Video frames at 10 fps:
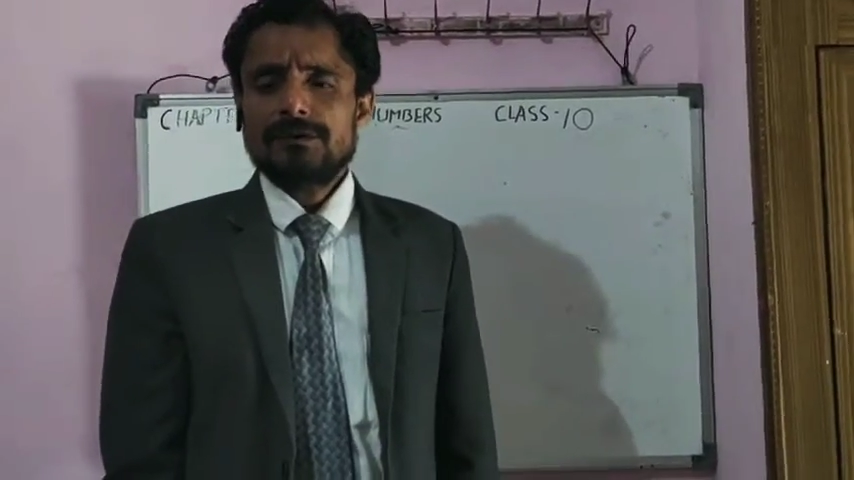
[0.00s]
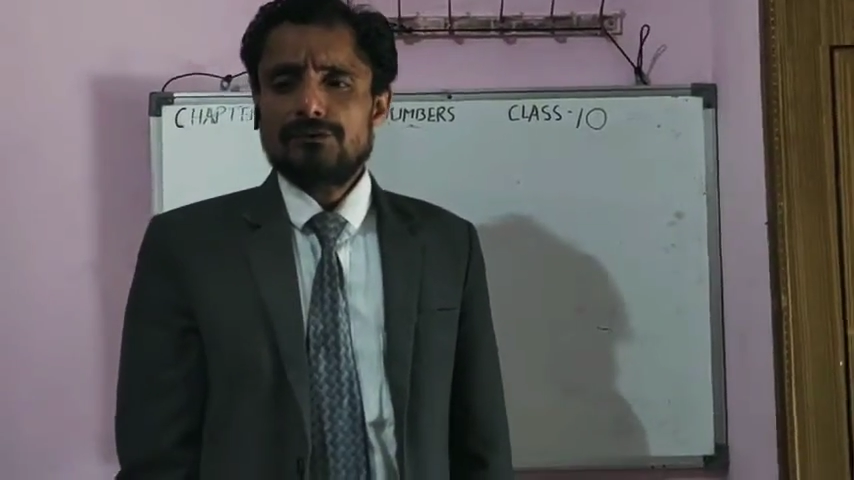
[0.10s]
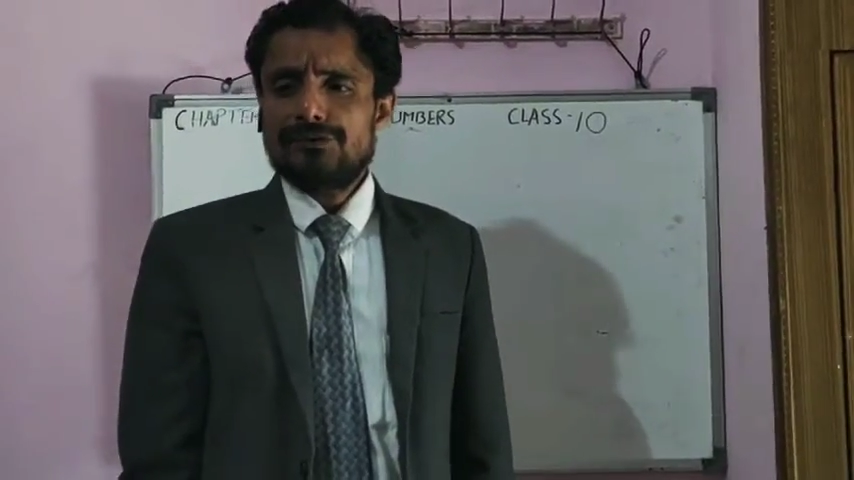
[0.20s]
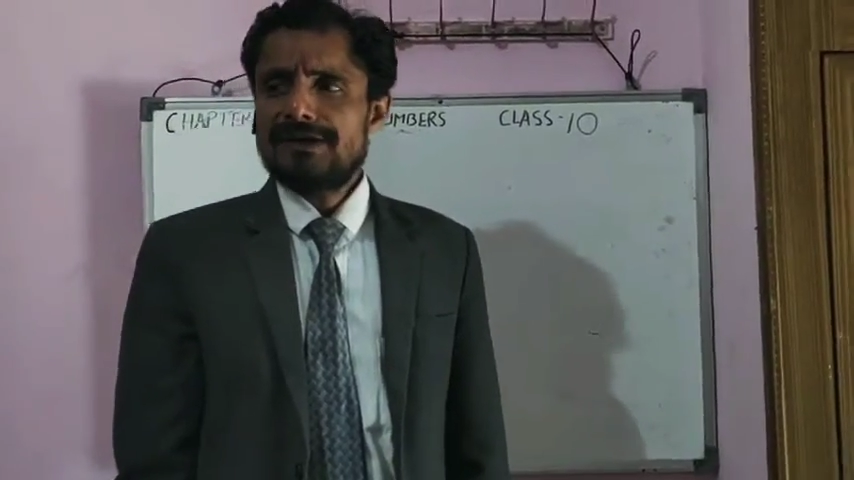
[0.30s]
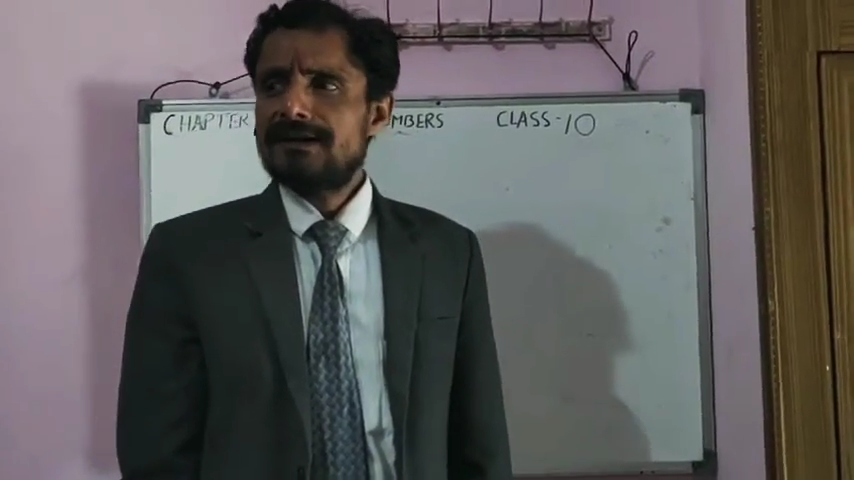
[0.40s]

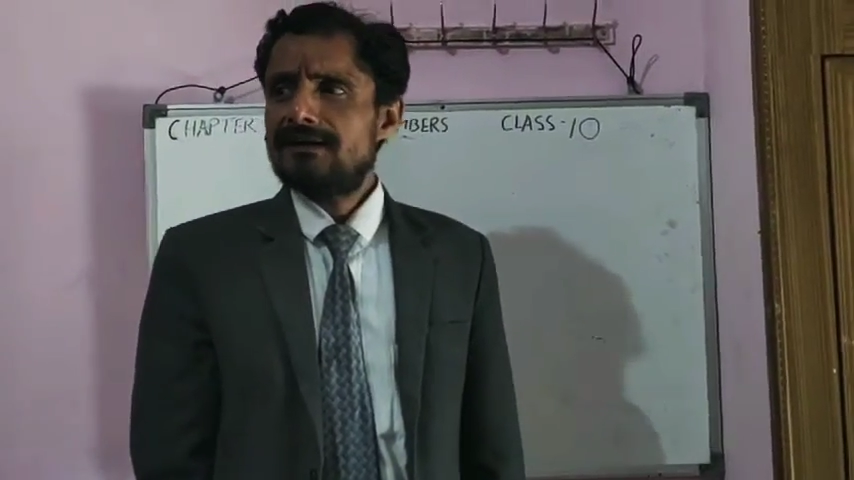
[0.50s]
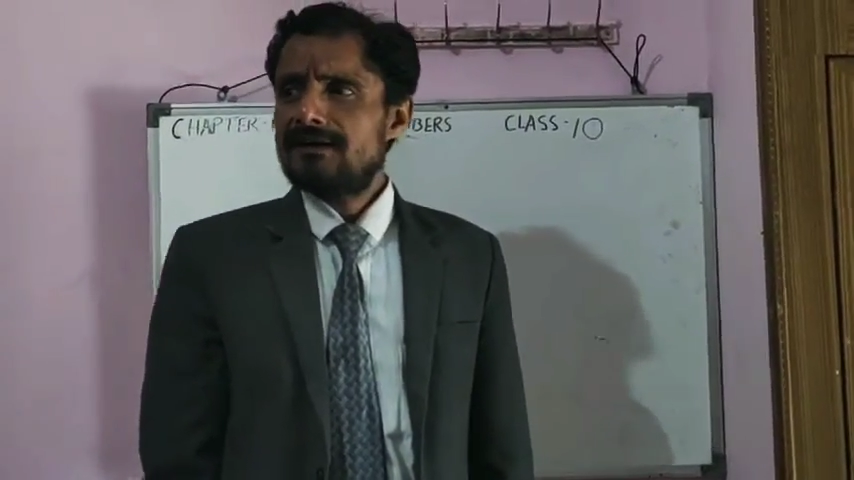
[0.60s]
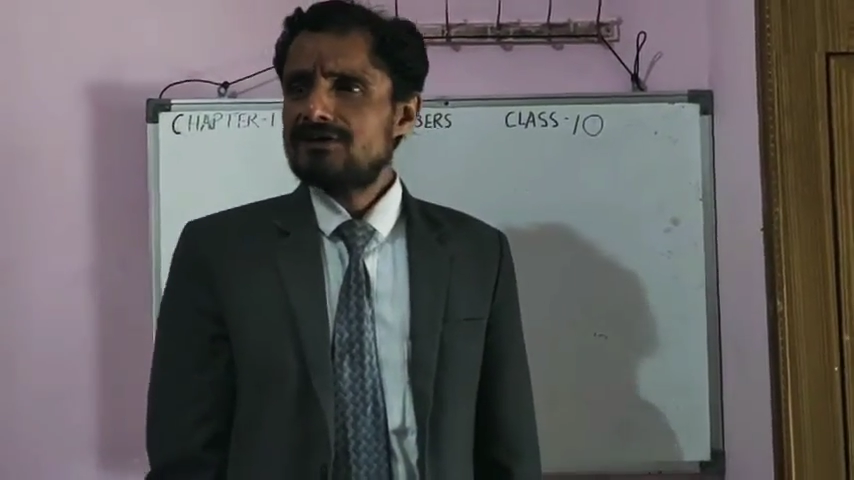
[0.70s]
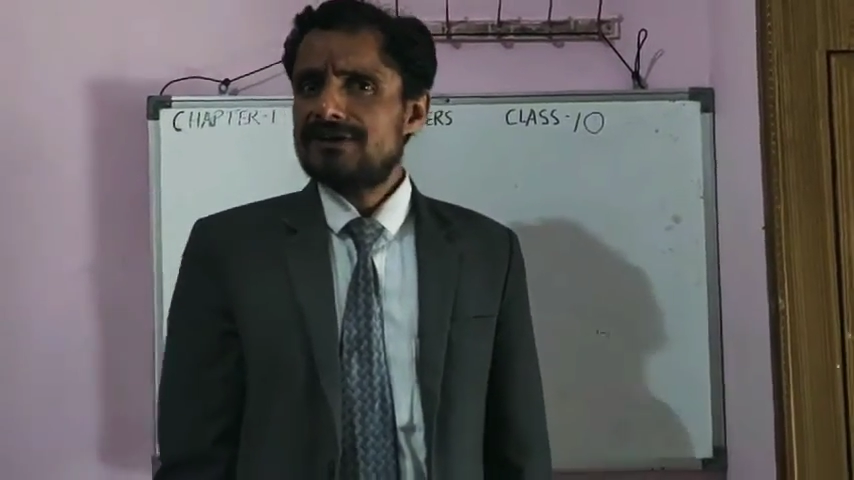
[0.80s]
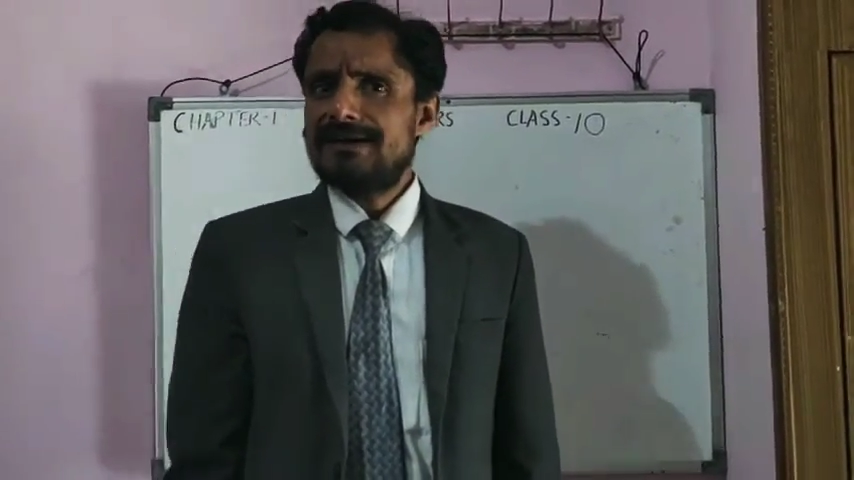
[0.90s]
We can
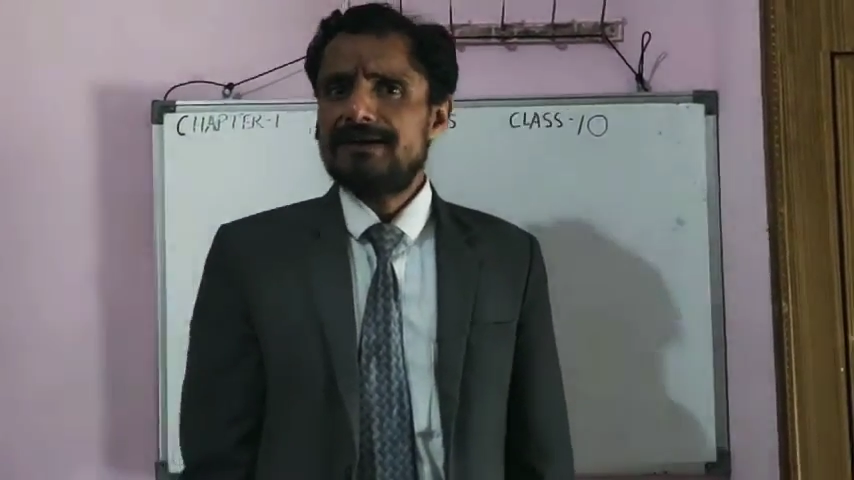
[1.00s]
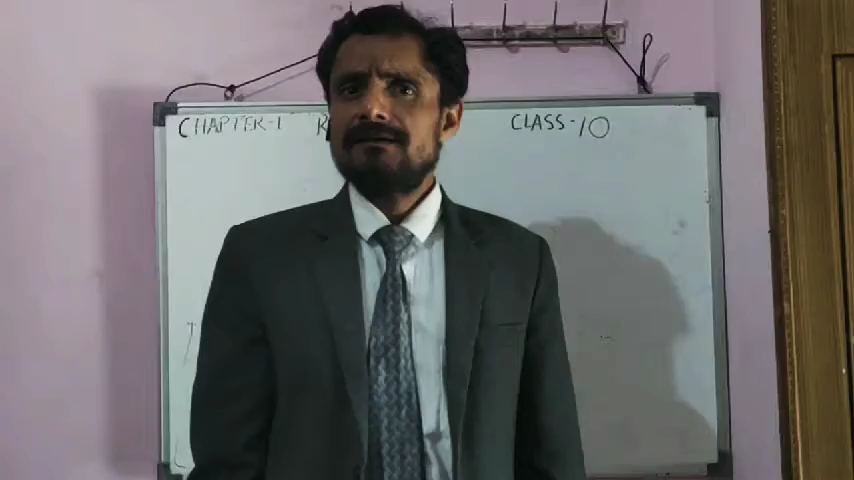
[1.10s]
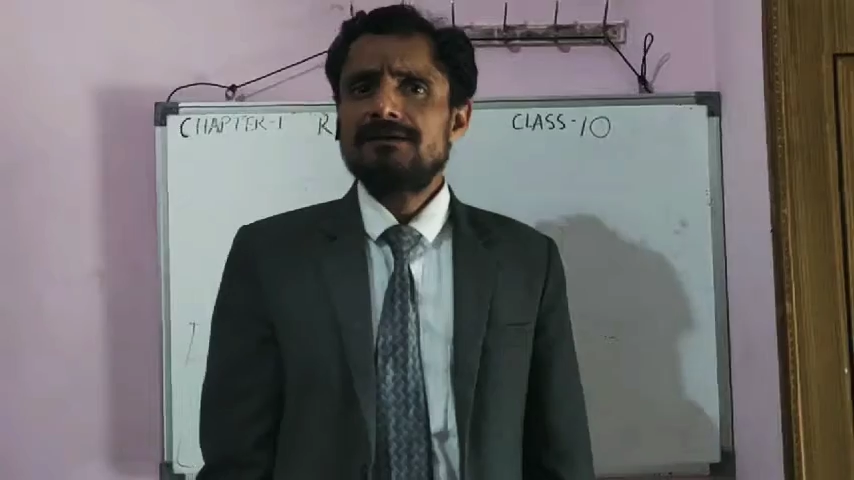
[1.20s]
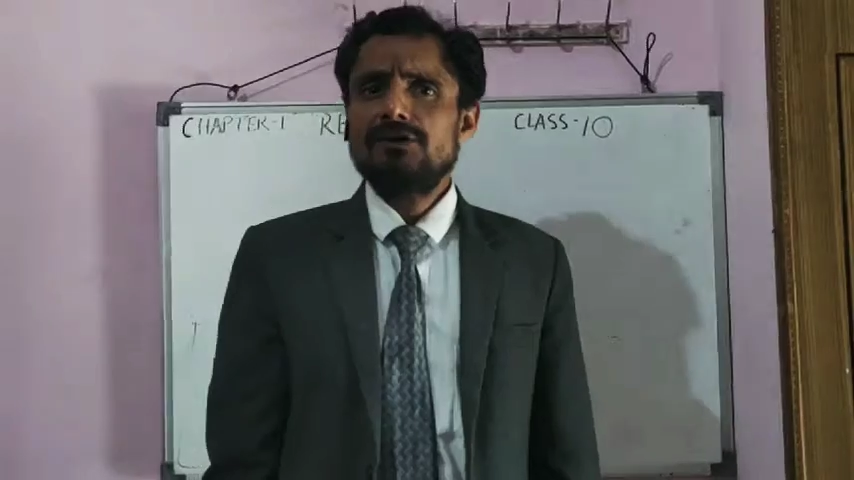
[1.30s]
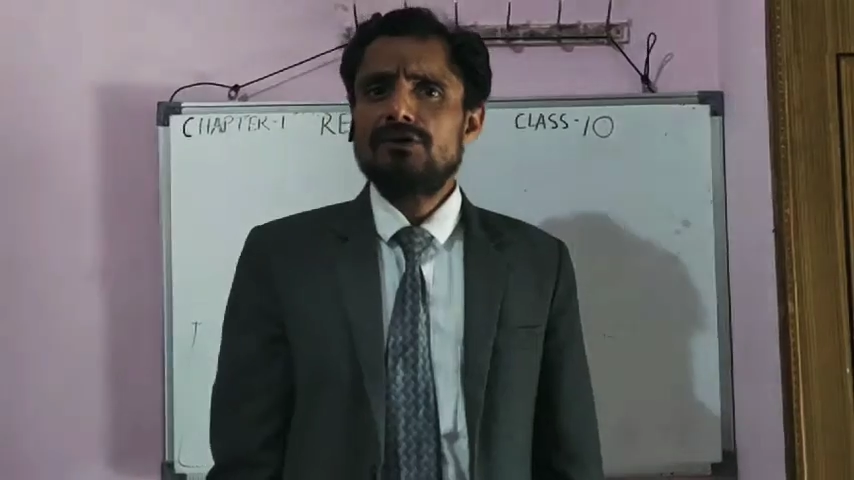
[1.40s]
understand
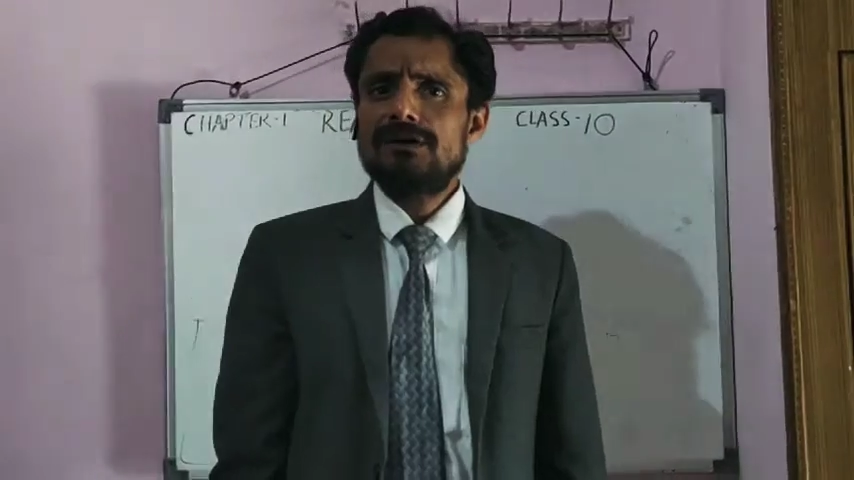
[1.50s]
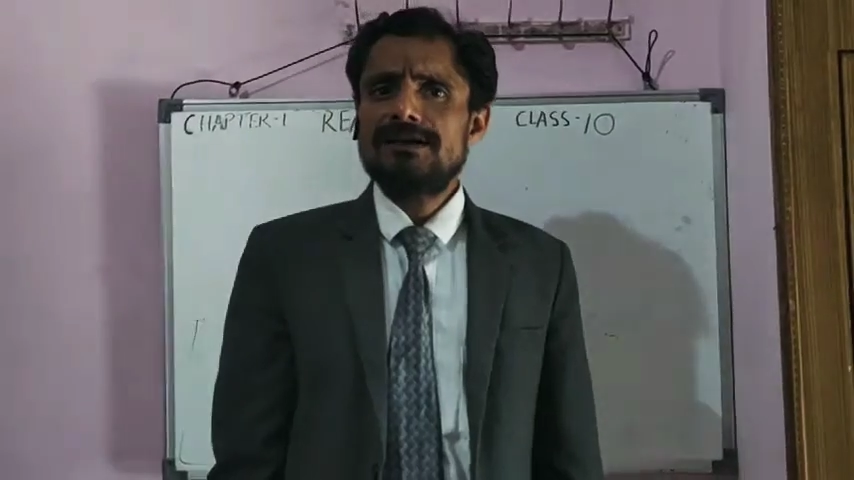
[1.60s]
Euclid